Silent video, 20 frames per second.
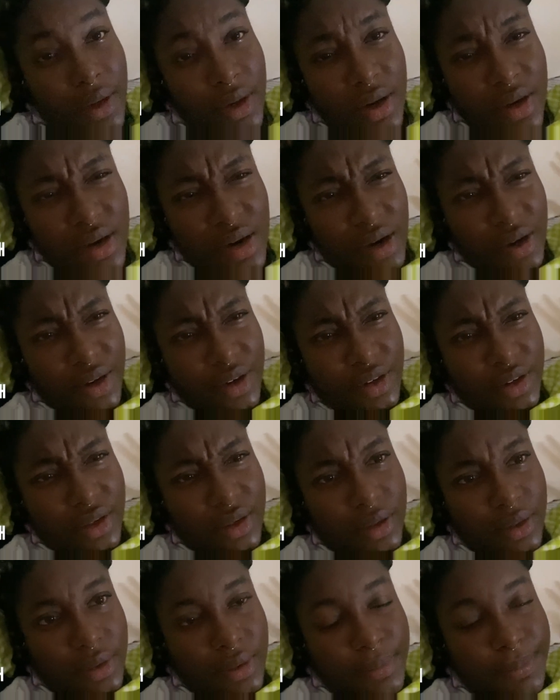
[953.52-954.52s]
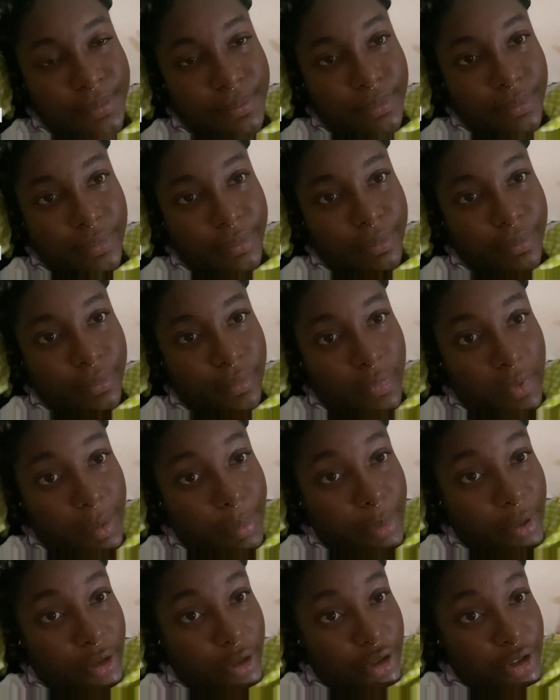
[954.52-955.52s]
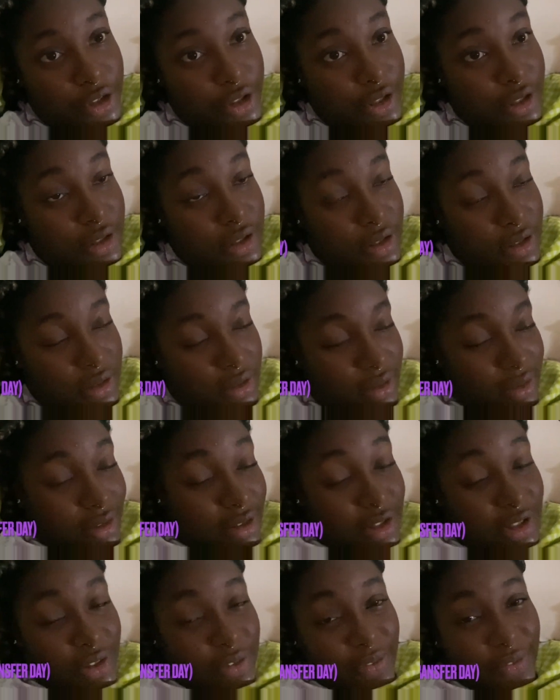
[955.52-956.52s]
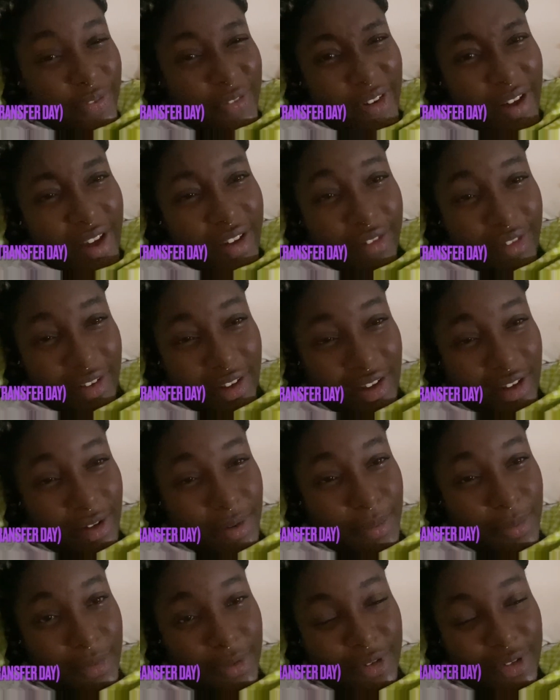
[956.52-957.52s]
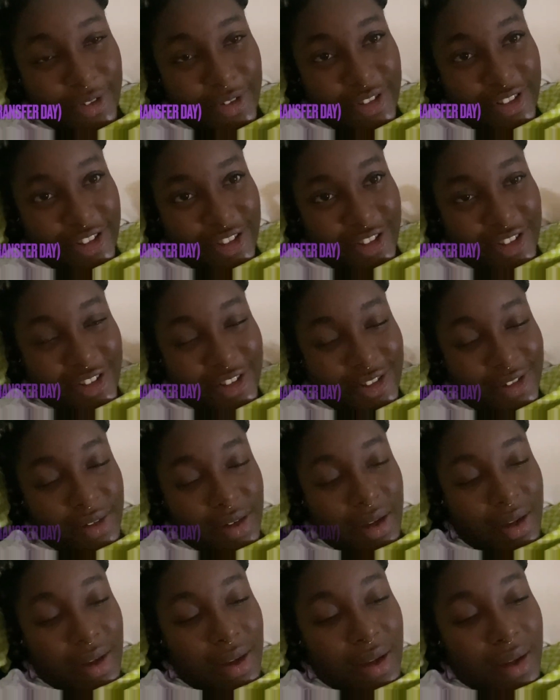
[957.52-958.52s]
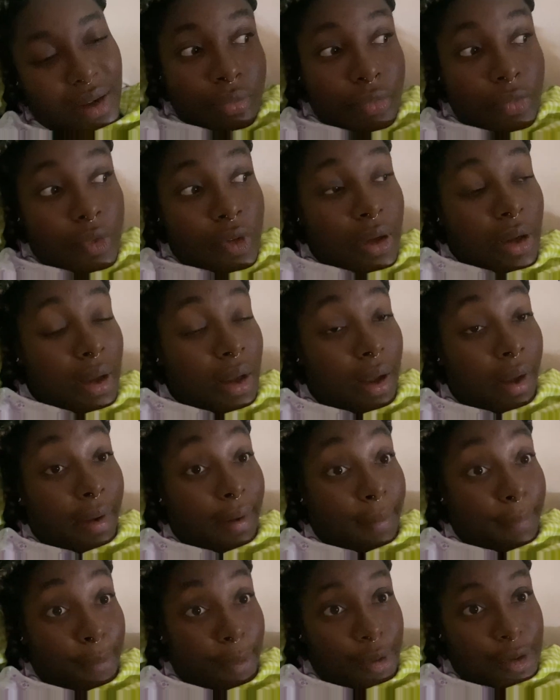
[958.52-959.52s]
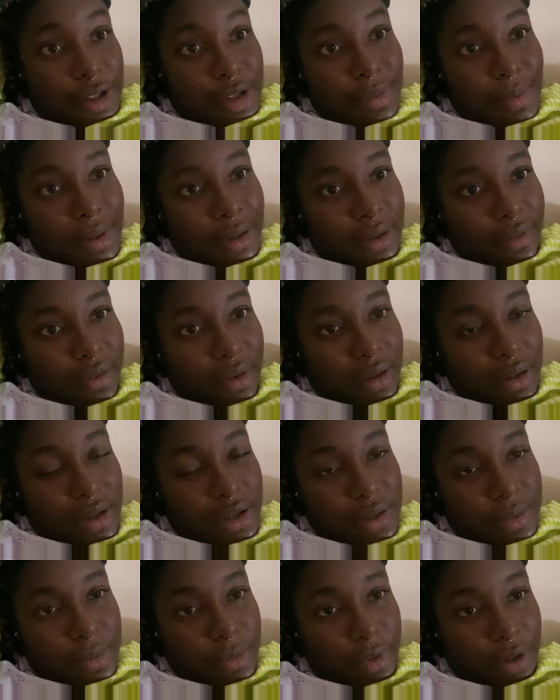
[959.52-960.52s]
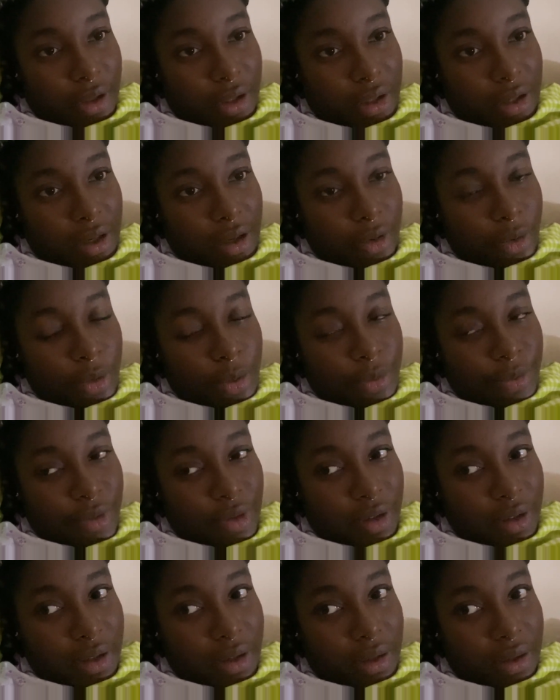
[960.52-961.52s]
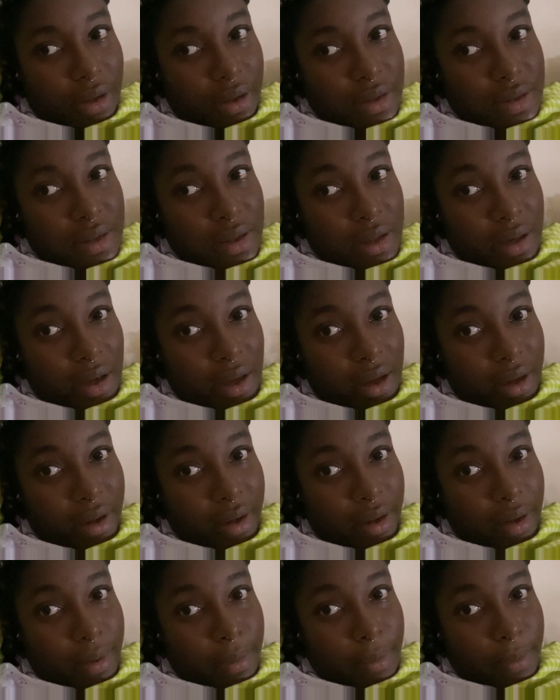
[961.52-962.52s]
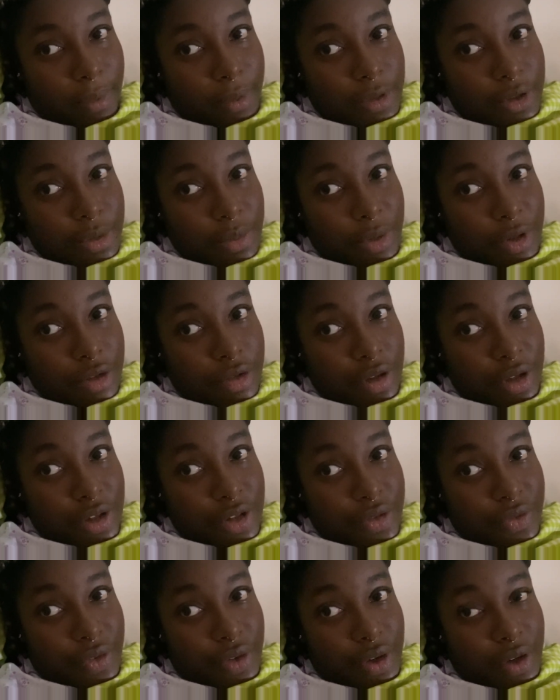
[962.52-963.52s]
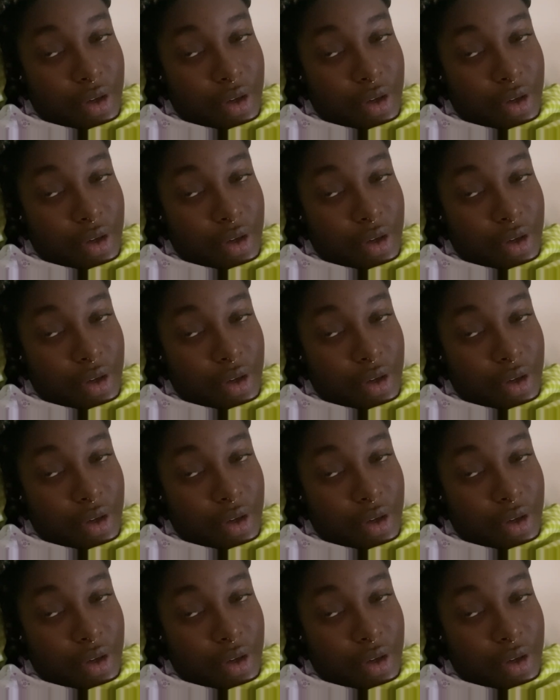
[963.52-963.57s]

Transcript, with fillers: of dark. Apologies. It's five A M Apologies. I'm going to Mandeville this morning and hopefully within today I'm going to be transferred.